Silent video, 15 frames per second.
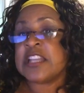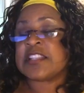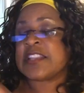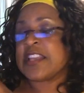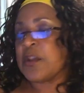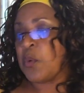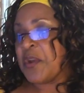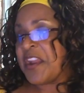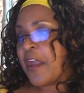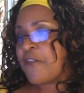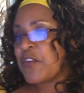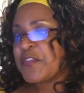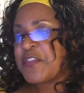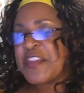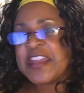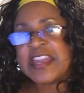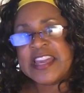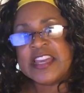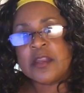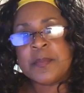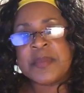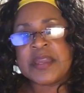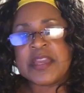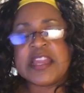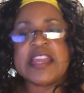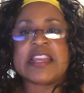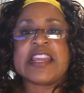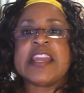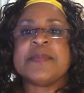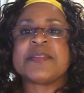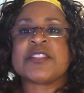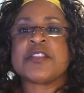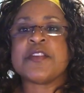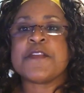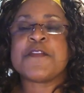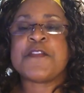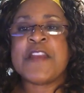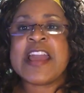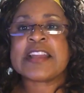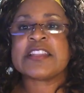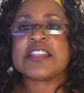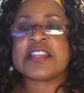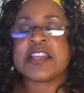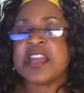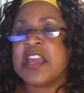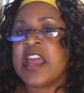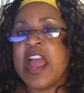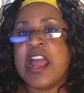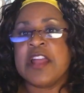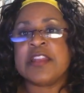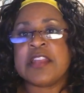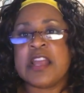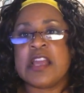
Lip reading: See, whenever the enemy keeps deflecting, and